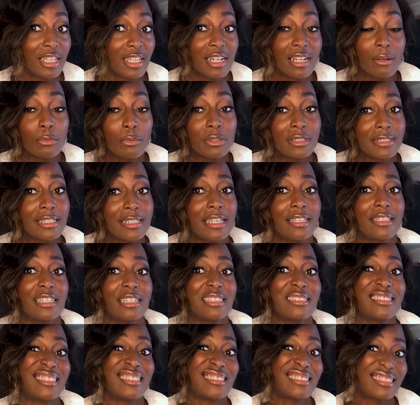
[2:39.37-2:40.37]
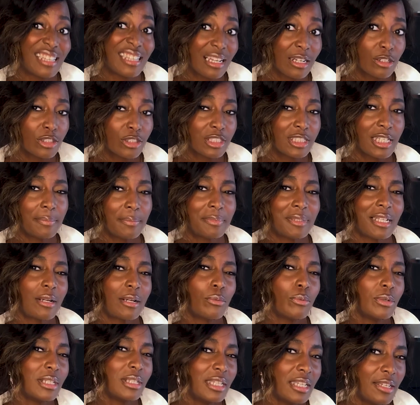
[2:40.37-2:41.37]
That I would say that is the second tip that I
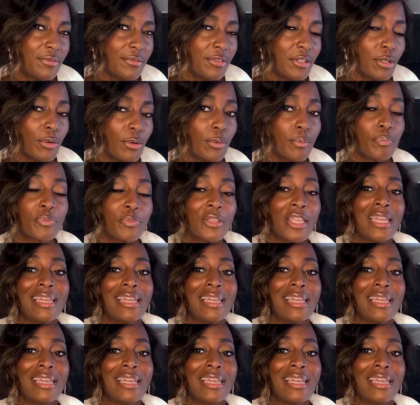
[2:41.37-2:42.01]
will give you